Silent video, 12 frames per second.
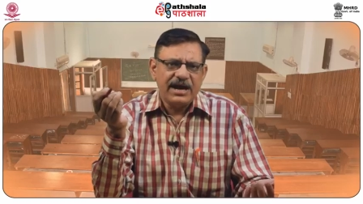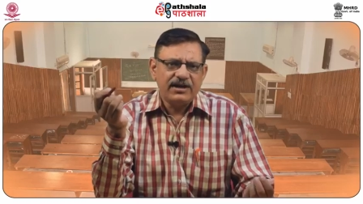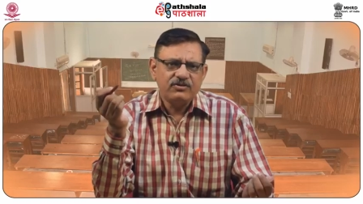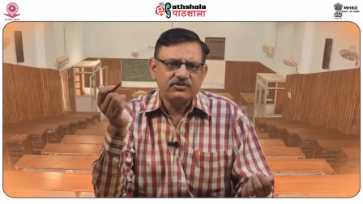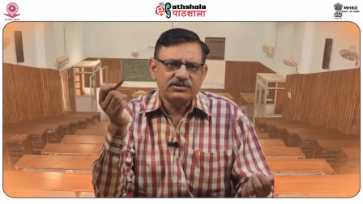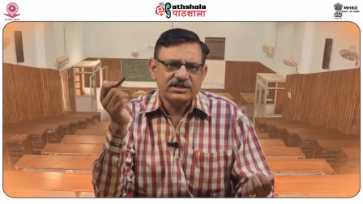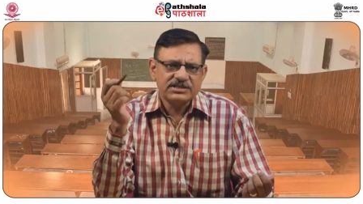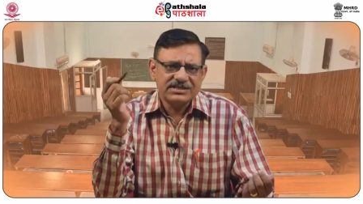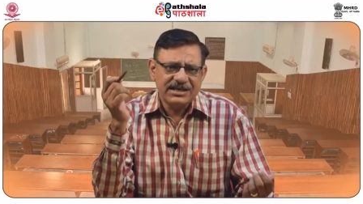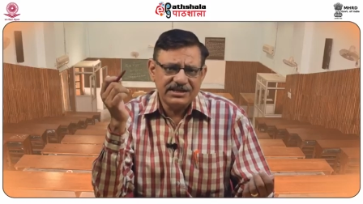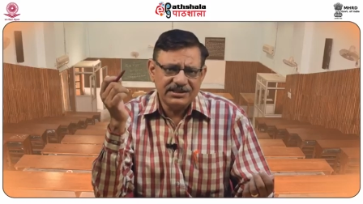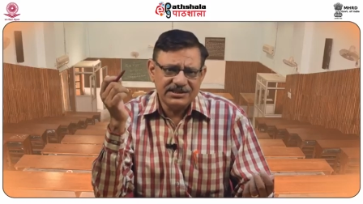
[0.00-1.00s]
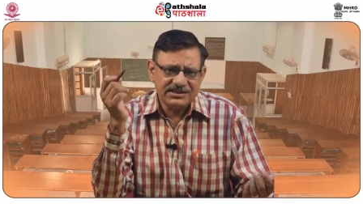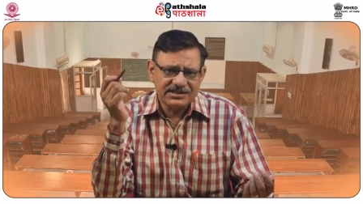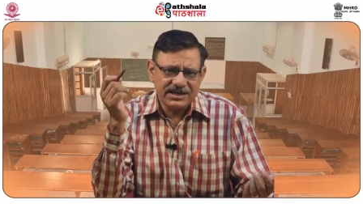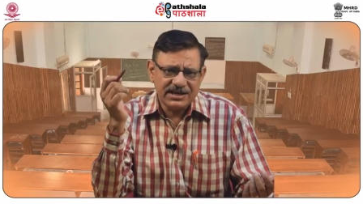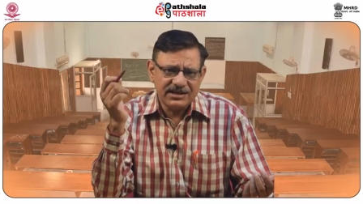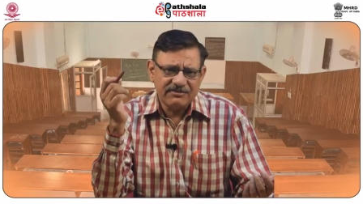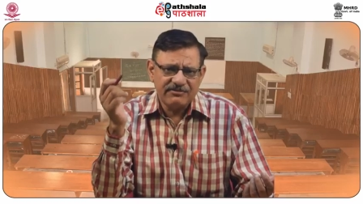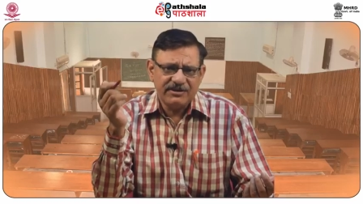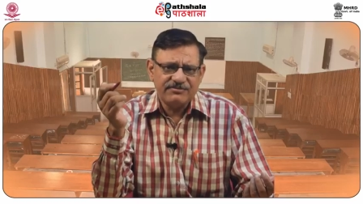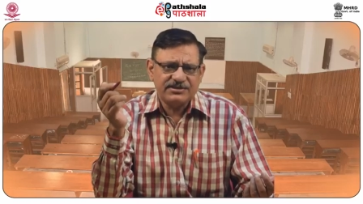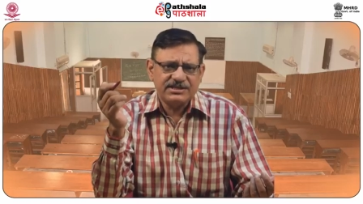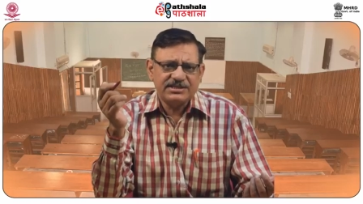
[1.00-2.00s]
And to sustain the standing
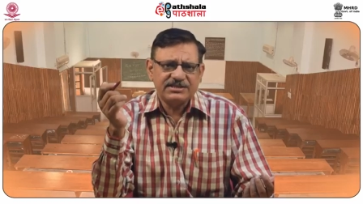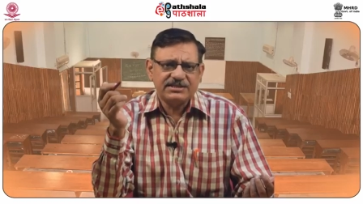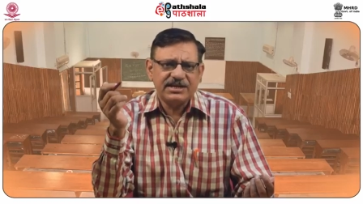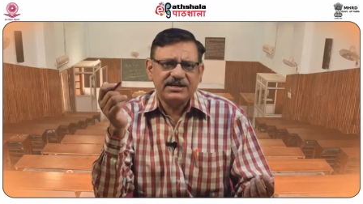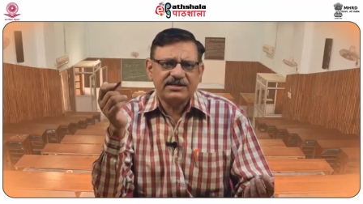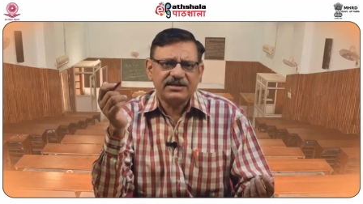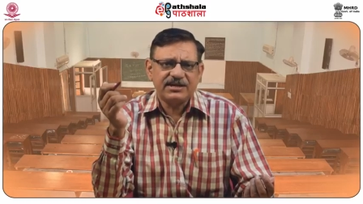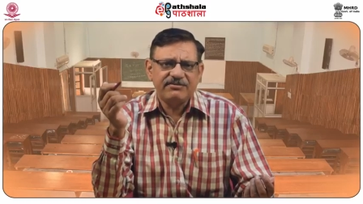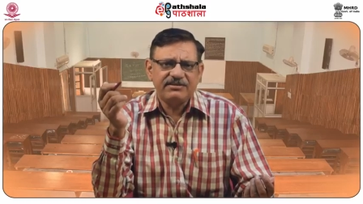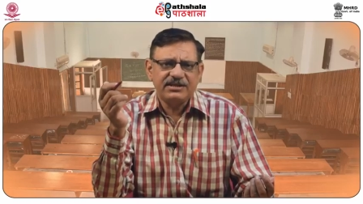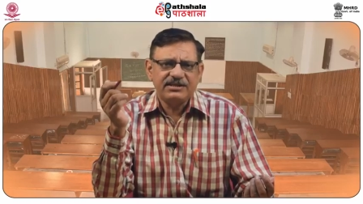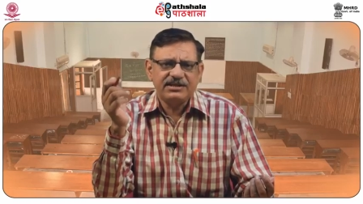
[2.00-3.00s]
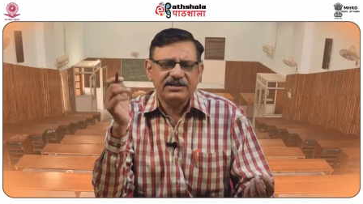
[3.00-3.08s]
waves inside the cavity,